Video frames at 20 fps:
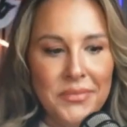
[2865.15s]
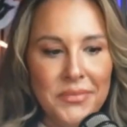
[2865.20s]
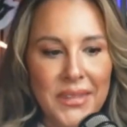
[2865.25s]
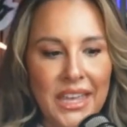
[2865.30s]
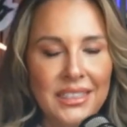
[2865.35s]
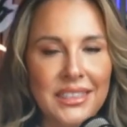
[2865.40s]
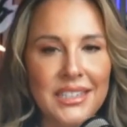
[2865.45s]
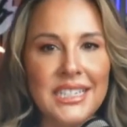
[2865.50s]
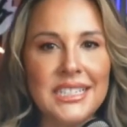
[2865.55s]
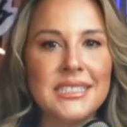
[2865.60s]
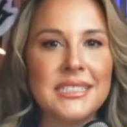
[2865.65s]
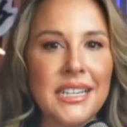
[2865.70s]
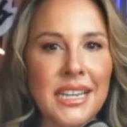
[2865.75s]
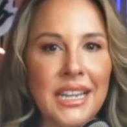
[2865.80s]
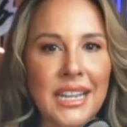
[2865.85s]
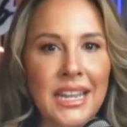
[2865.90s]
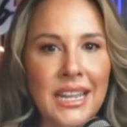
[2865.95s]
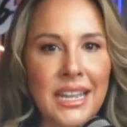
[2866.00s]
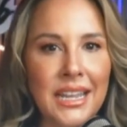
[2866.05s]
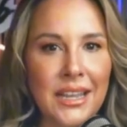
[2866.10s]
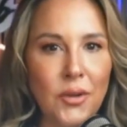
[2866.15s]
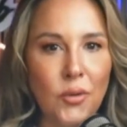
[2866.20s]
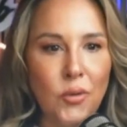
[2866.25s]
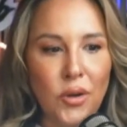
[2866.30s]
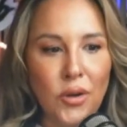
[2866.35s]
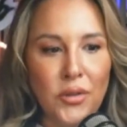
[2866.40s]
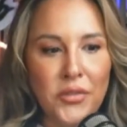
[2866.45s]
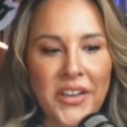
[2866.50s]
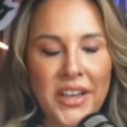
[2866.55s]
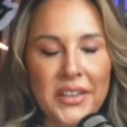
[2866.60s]
ethnicity
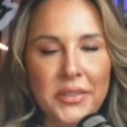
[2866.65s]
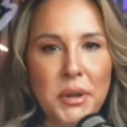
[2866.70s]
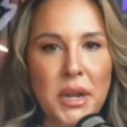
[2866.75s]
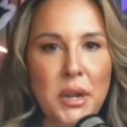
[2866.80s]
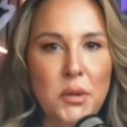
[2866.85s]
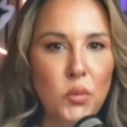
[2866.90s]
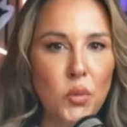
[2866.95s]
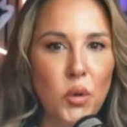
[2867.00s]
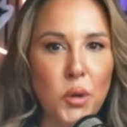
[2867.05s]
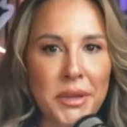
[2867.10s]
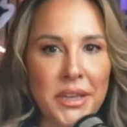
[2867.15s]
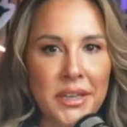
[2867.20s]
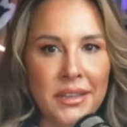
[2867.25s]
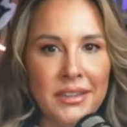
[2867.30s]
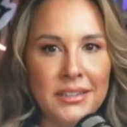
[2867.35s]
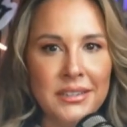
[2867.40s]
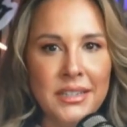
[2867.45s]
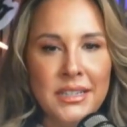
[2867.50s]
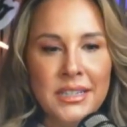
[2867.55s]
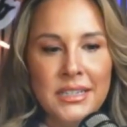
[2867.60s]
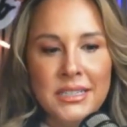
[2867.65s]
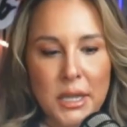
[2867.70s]
or the fact that I'm a woman